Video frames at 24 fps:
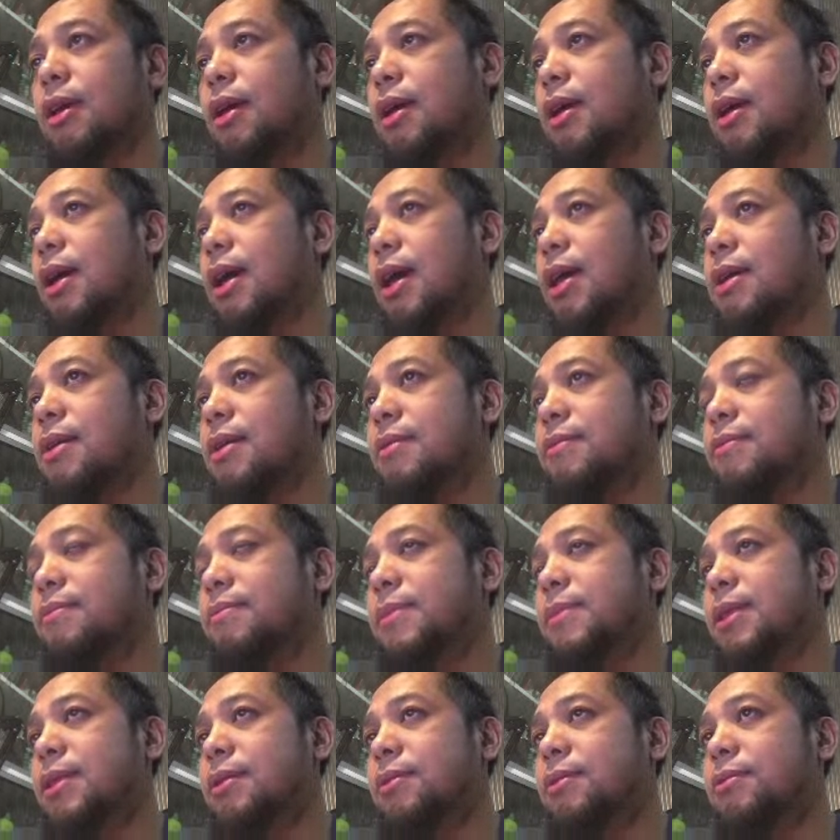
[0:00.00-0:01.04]
I have
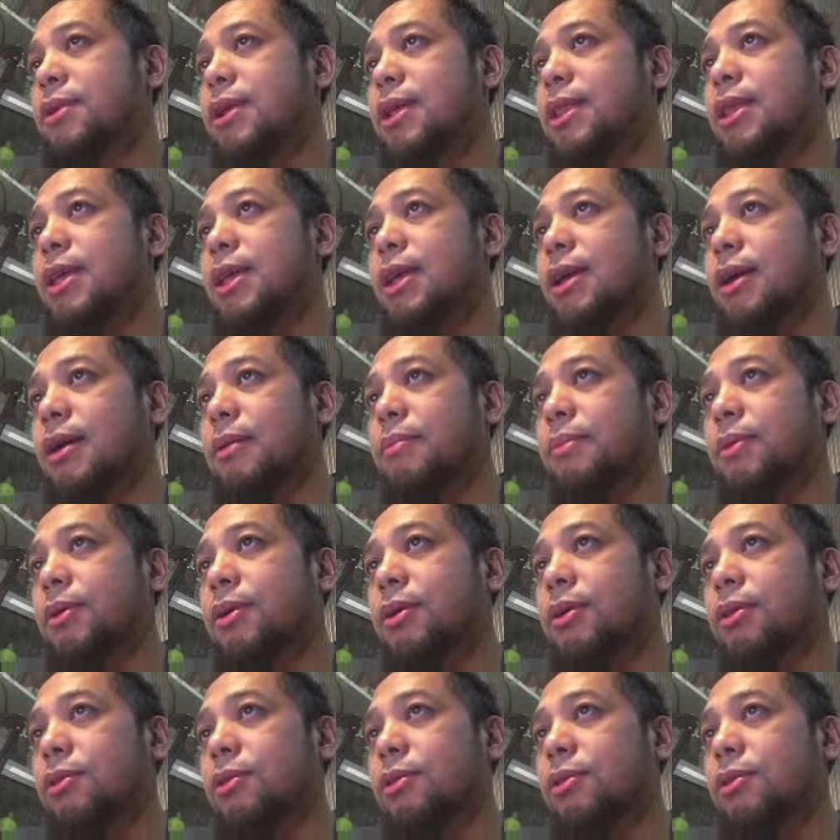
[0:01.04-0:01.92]
been reading up on